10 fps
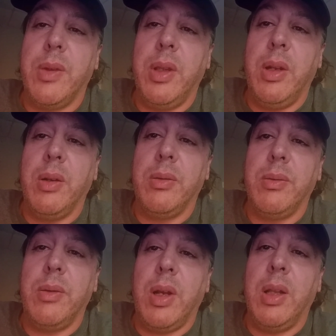you know,
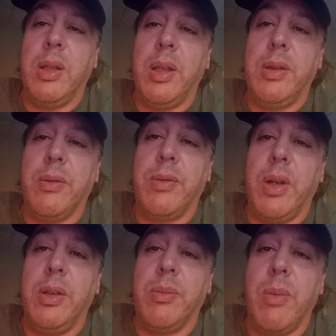I like the
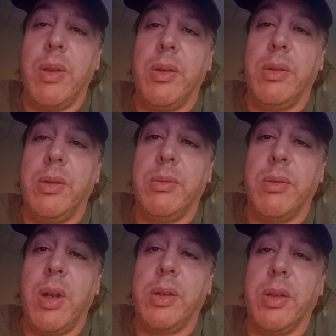phrase Mother
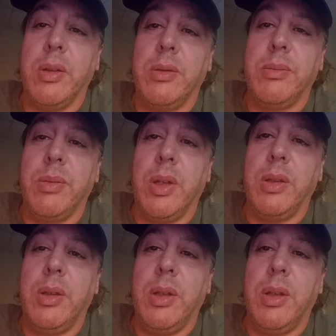Russia, but